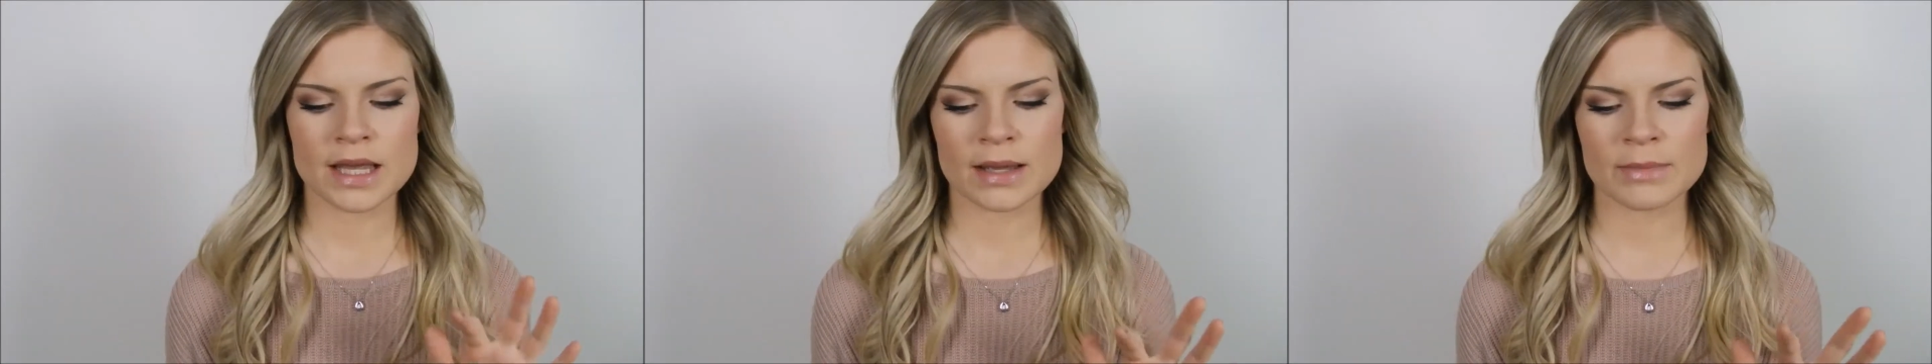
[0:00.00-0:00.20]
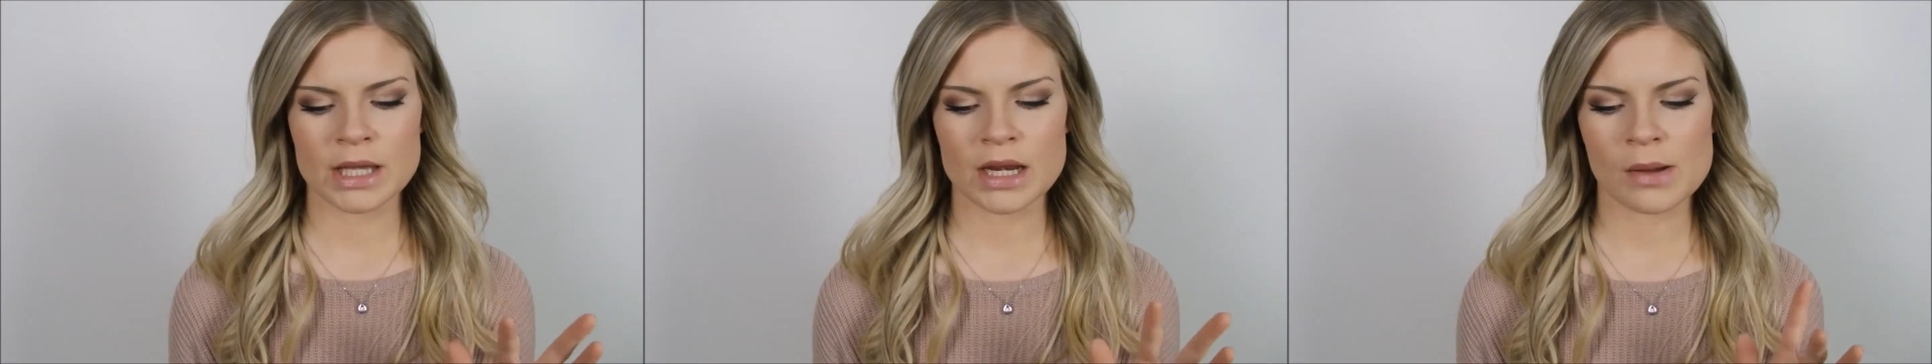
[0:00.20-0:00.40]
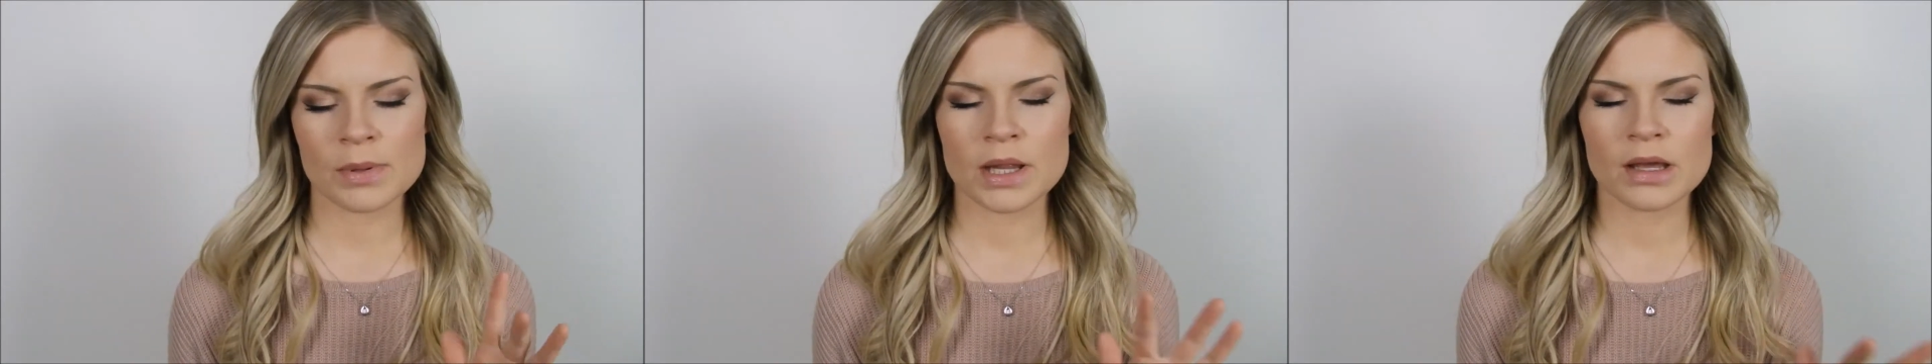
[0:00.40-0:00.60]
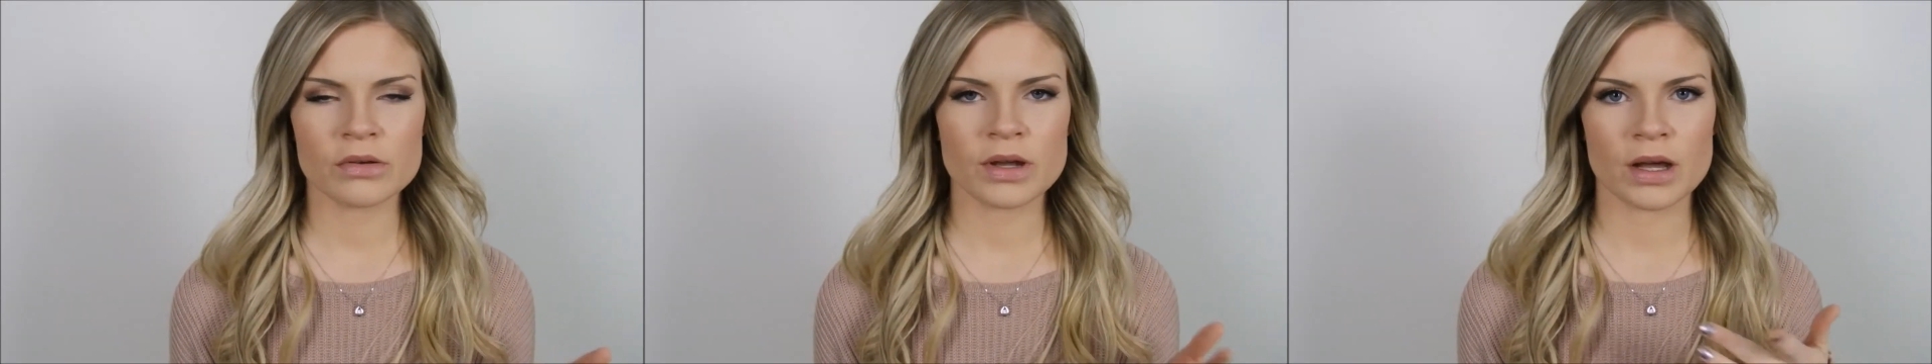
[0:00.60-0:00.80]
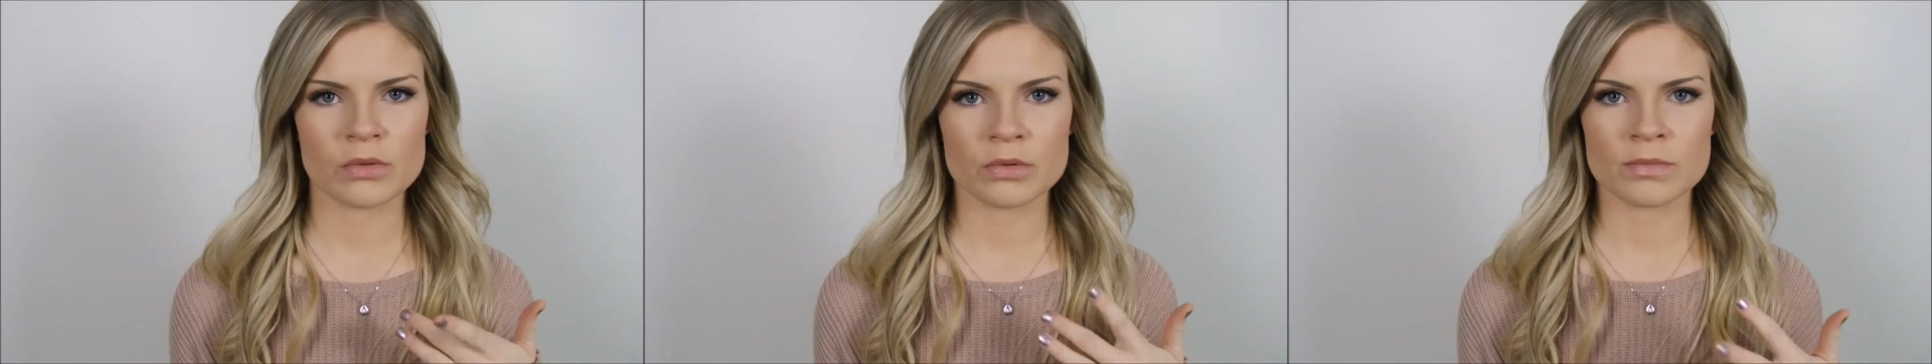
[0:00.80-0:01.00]
I mean, I play
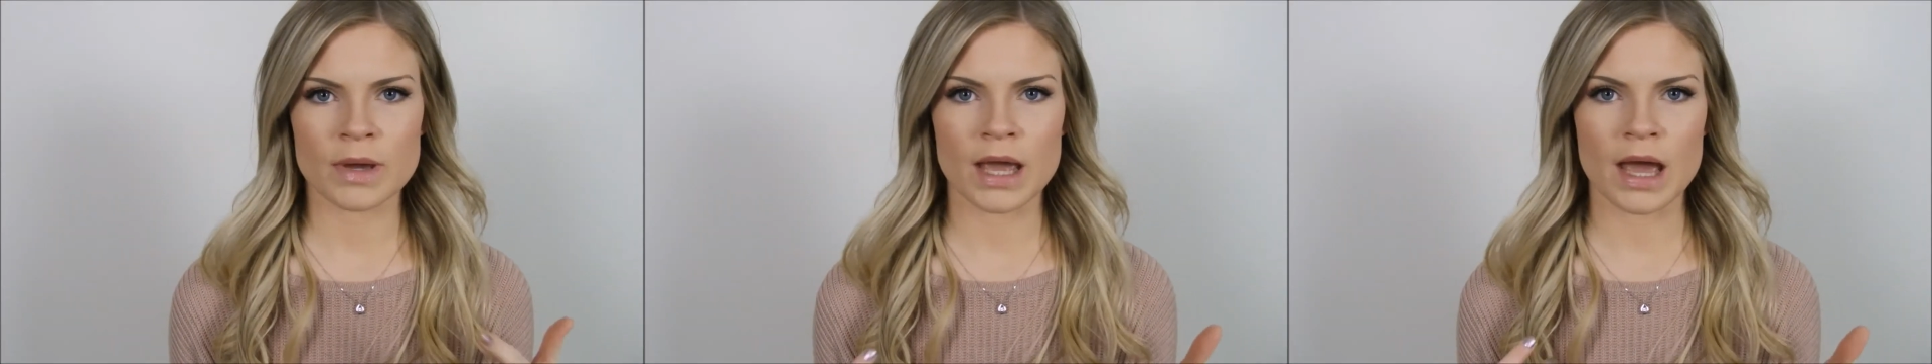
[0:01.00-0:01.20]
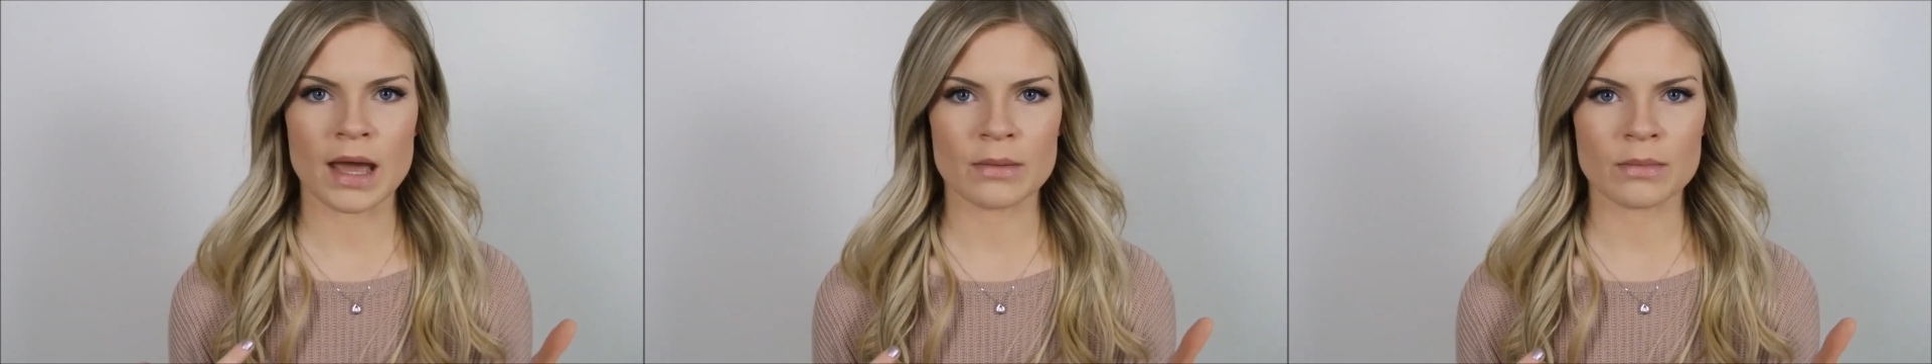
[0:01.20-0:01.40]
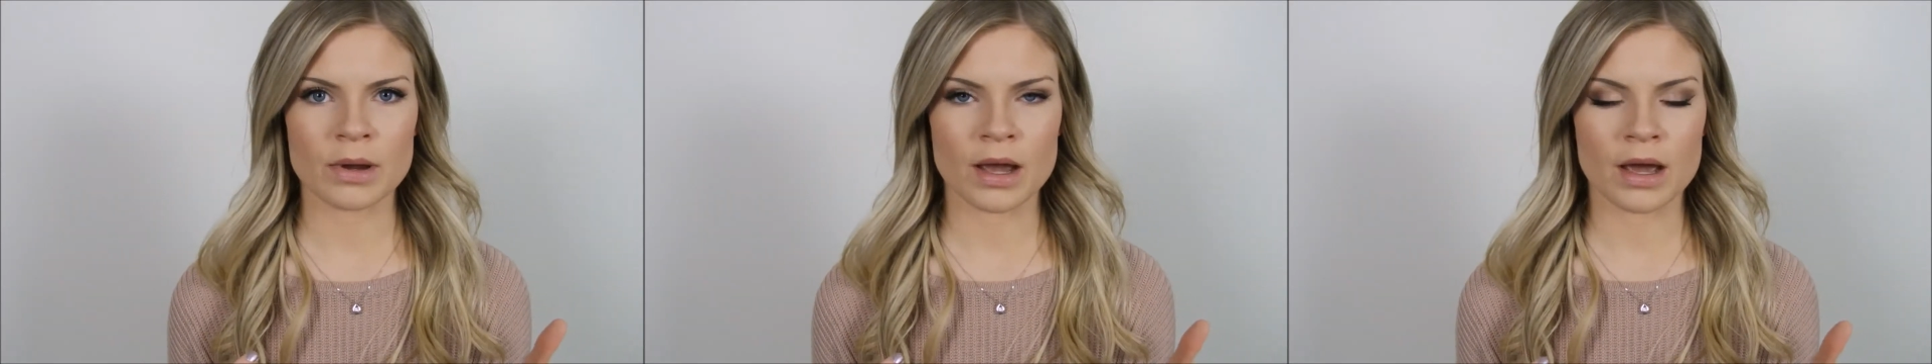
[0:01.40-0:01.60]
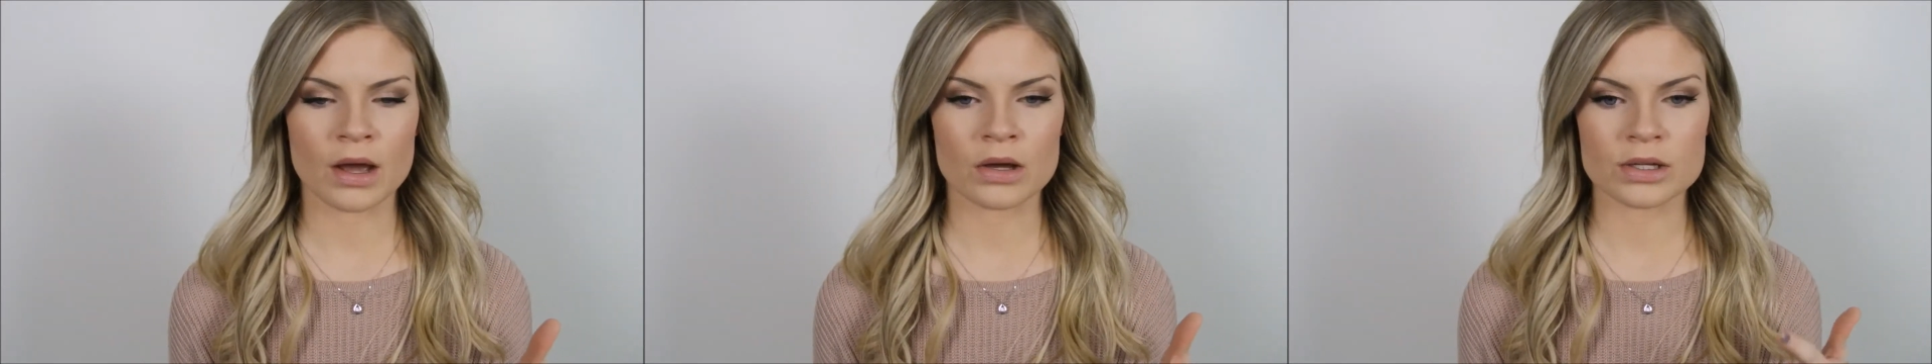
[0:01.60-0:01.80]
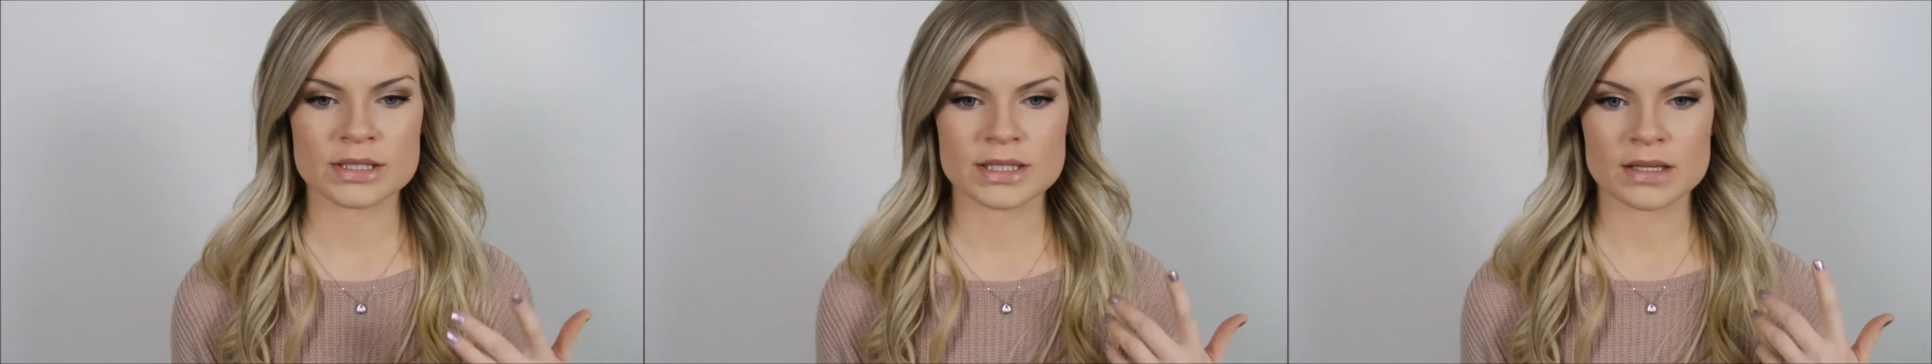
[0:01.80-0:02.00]
around with my
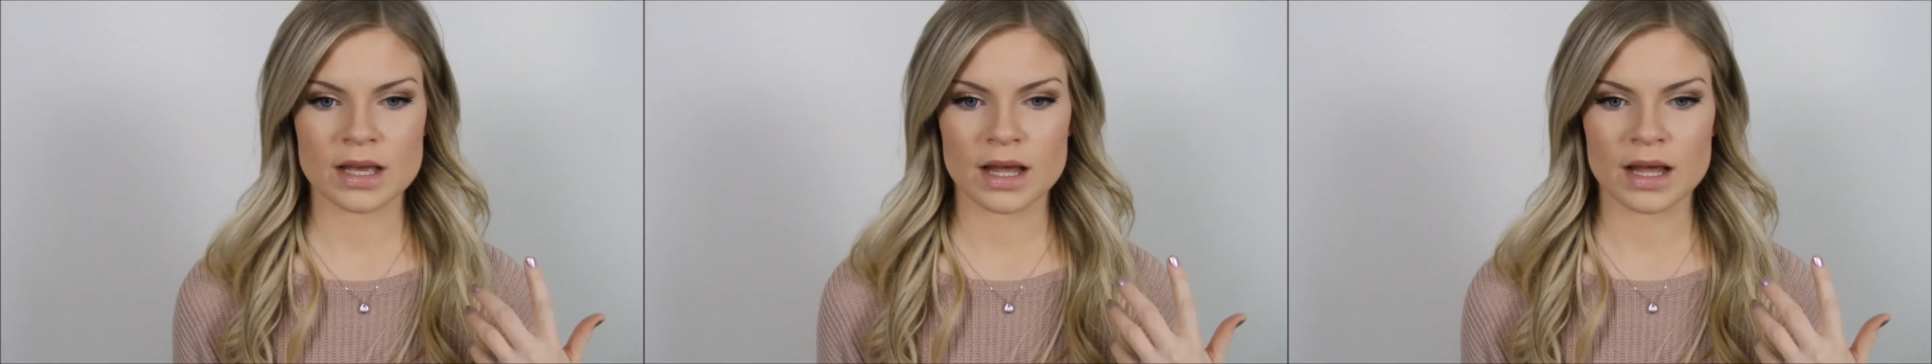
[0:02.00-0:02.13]
eyebrows,